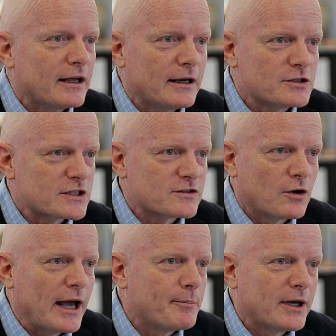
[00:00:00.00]
And it just
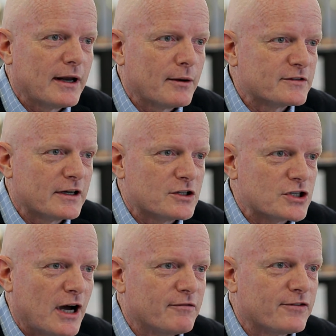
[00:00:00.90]
so happened I was at a
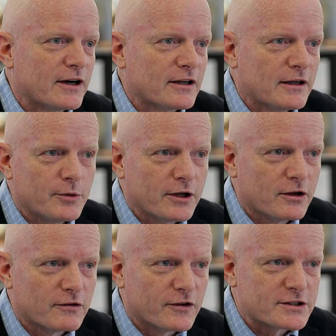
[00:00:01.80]
job fair at Liberty
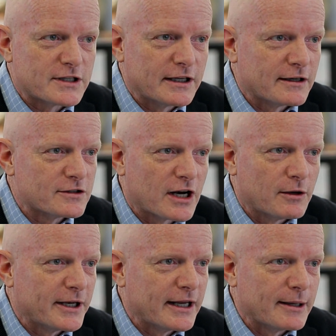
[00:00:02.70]
University, and a
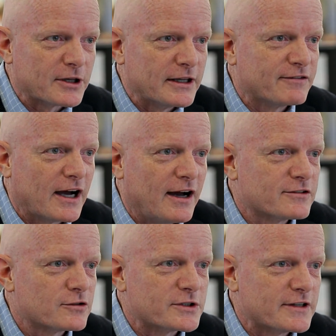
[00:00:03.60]
gentleman named Cleve
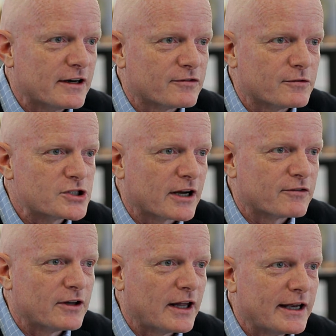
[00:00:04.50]
Kaiser was there from
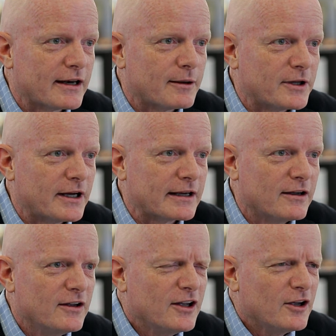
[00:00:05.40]
Chick-fil-A, and I'm like,
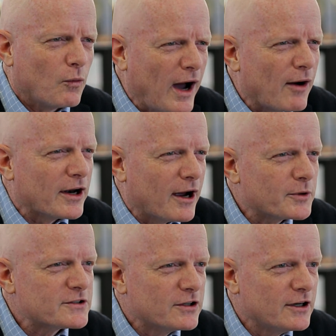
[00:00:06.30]
wow, an
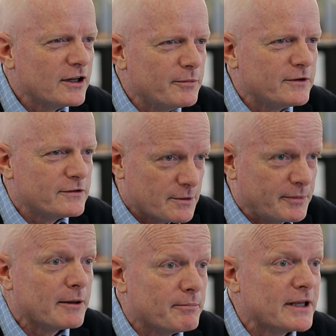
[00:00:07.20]
opportunity to
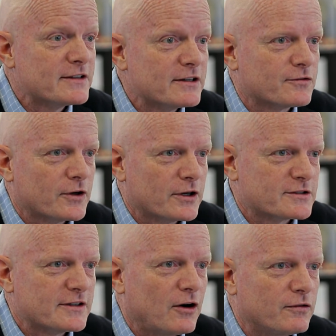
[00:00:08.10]
be in business for
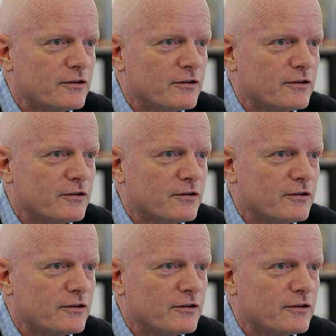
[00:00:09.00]
yourself.